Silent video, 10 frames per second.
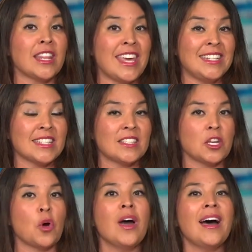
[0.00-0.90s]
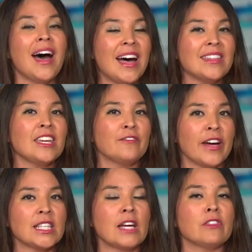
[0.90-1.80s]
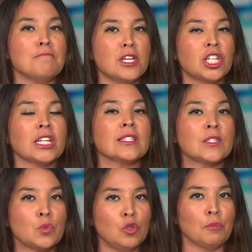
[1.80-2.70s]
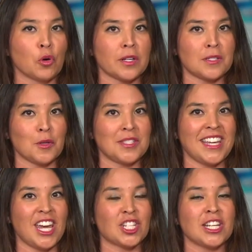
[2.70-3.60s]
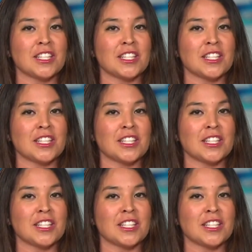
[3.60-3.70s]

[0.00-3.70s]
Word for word: and they did so on the advice of the Michigan School Board Association.